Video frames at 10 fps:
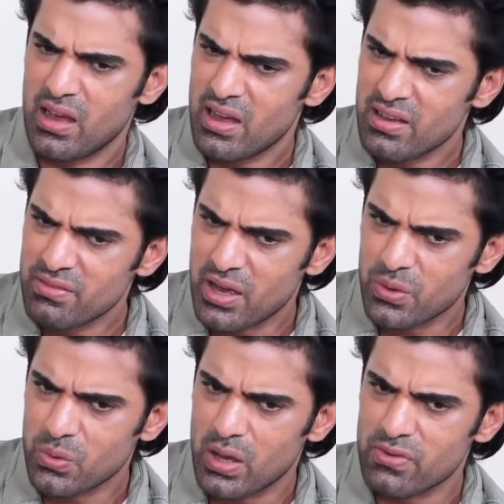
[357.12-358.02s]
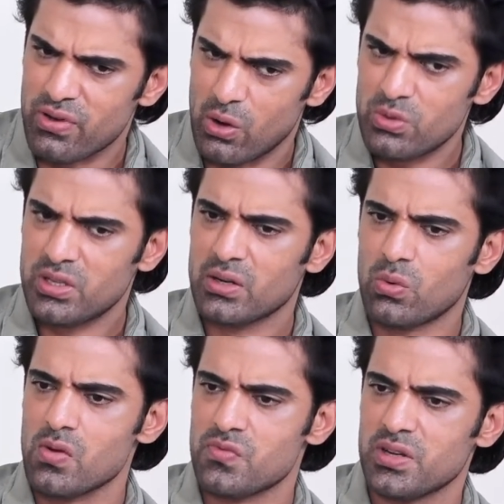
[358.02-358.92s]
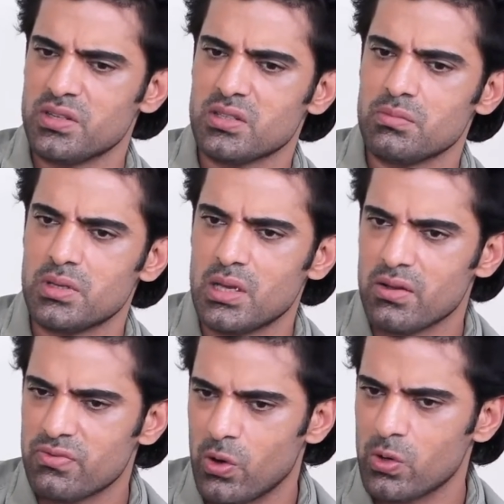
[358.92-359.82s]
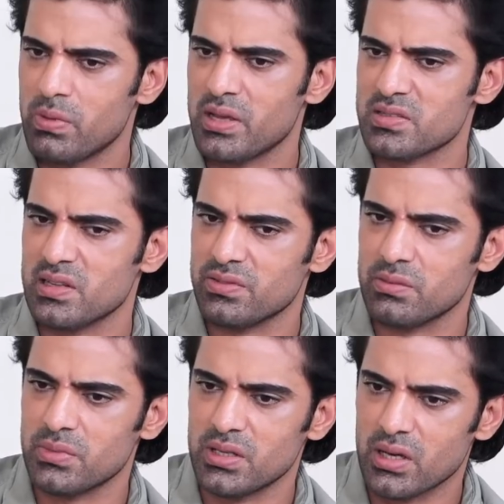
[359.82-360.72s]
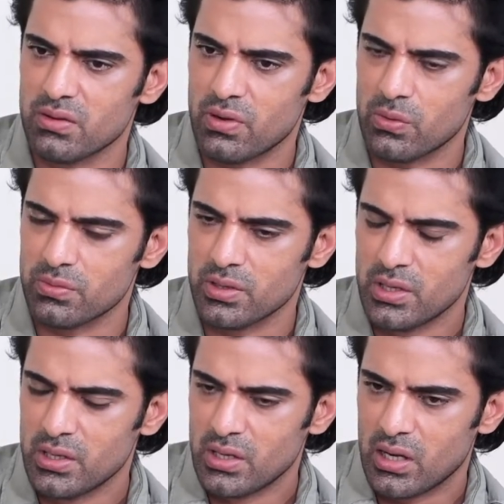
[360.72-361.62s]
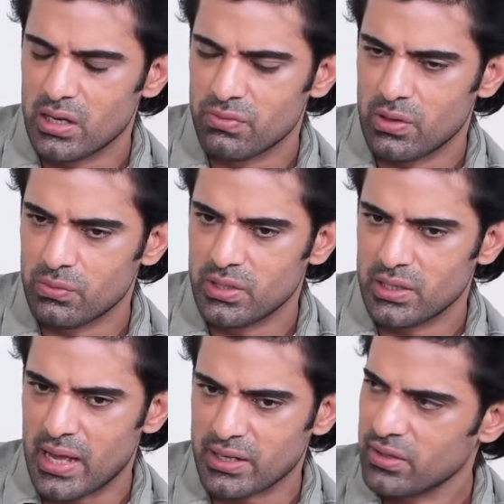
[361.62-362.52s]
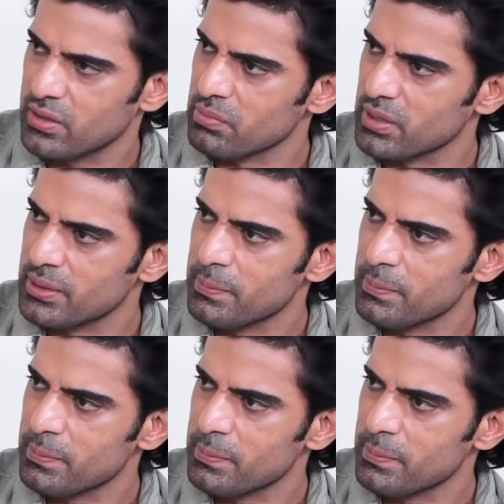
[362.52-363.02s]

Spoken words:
I don't know, I found that confidence in me, I found myself in me, I found that actor in me.